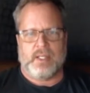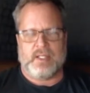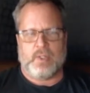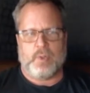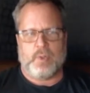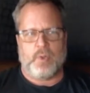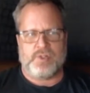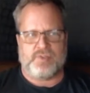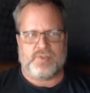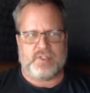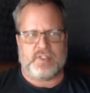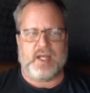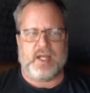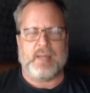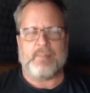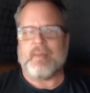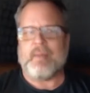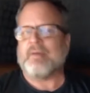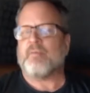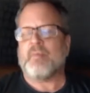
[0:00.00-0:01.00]
And of course, at the
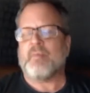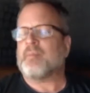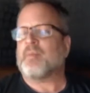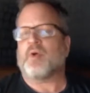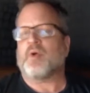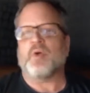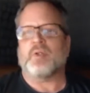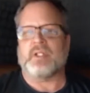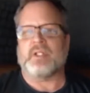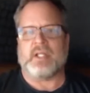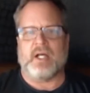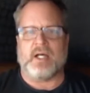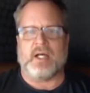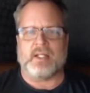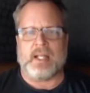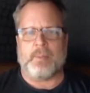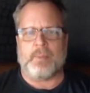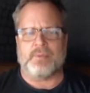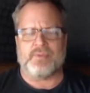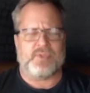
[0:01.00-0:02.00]
time, I remember early
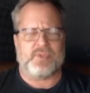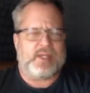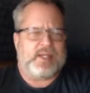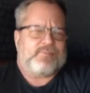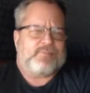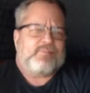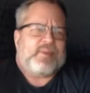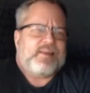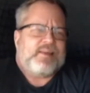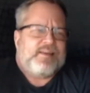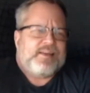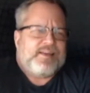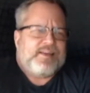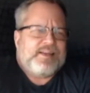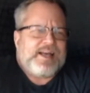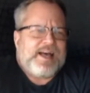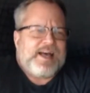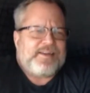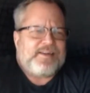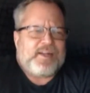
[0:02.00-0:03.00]
on, I was like,
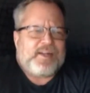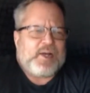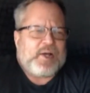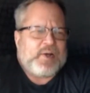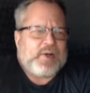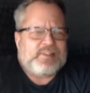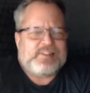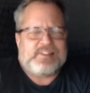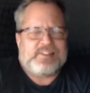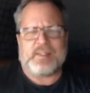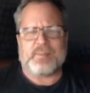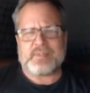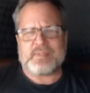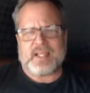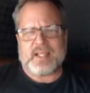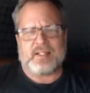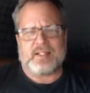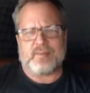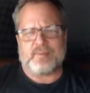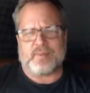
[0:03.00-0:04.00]
I don't know, it
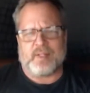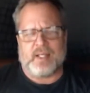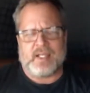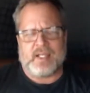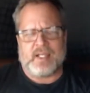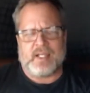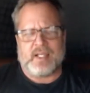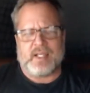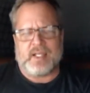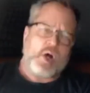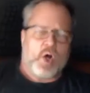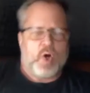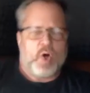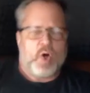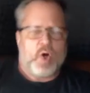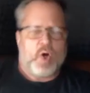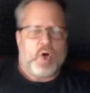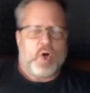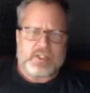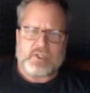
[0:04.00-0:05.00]
seems kind of like
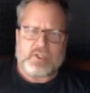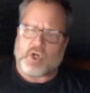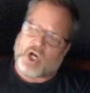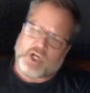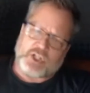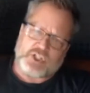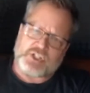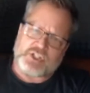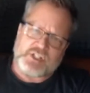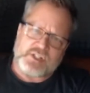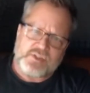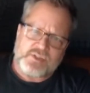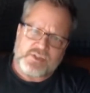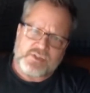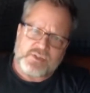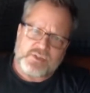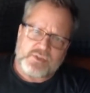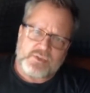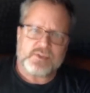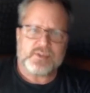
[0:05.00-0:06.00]
overly
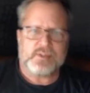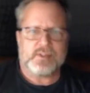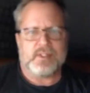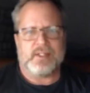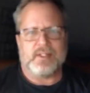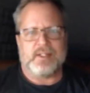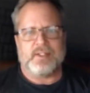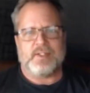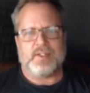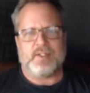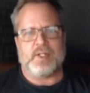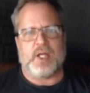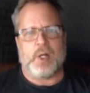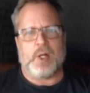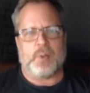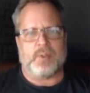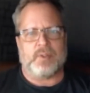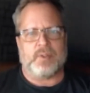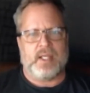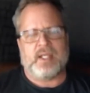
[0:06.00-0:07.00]
cautious,
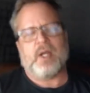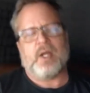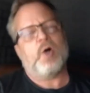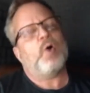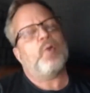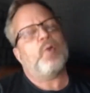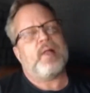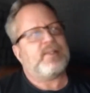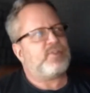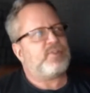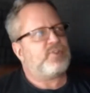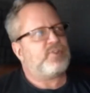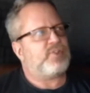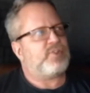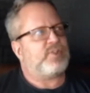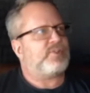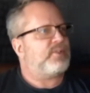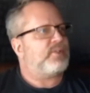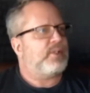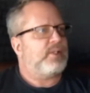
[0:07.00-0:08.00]
or like, oh, that's
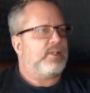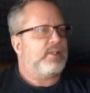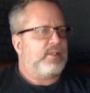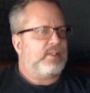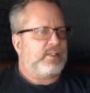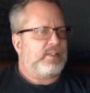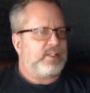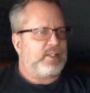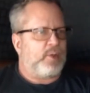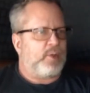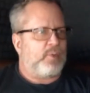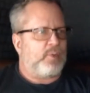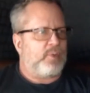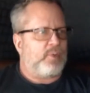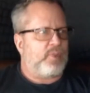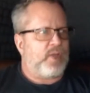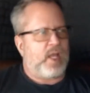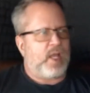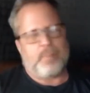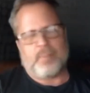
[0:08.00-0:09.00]
just
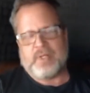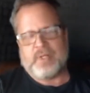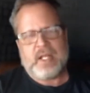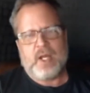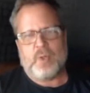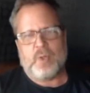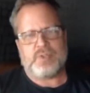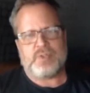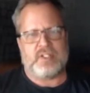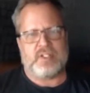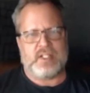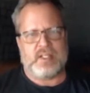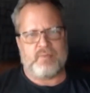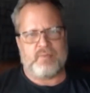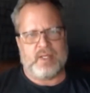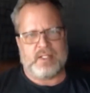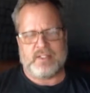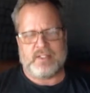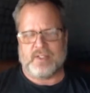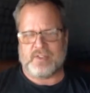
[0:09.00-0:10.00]
the company hosting the
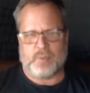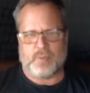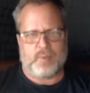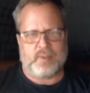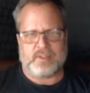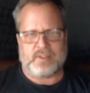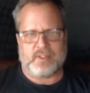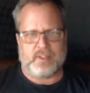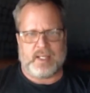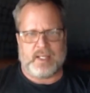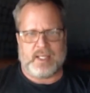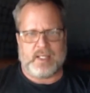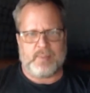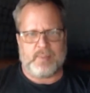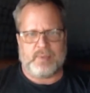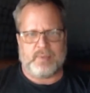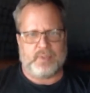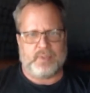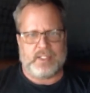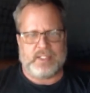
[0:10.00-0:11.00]
event doesn't want the
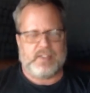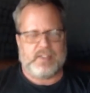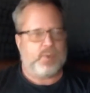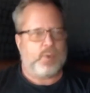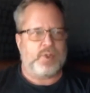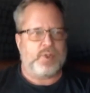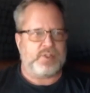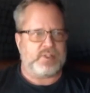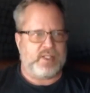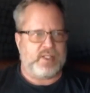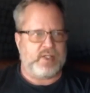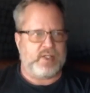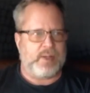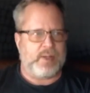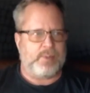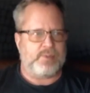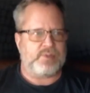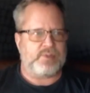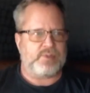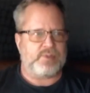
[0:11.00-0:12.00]
liability. And of course,
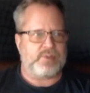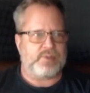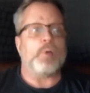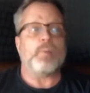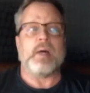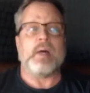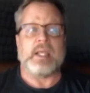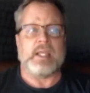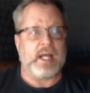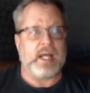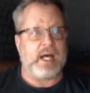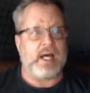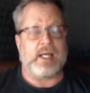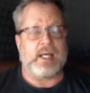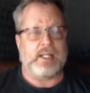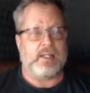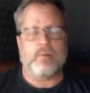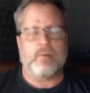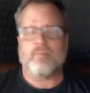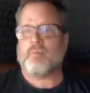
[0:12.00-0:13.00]
later I was like, oh my
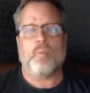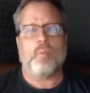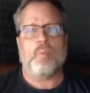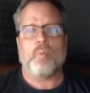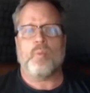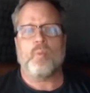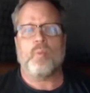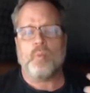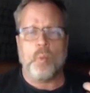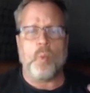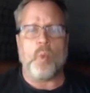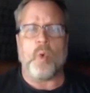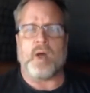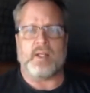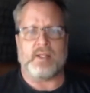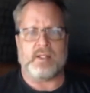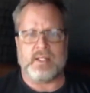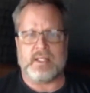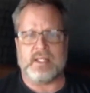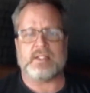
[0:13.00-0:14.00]
God,
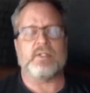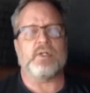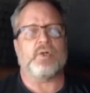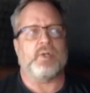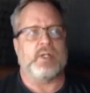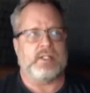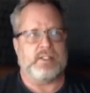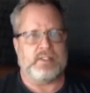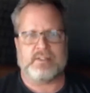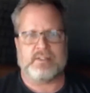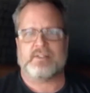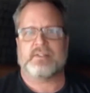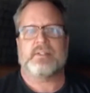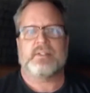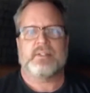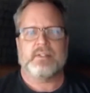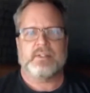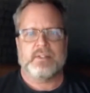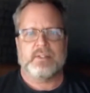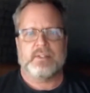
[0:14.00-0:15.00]
what ignorant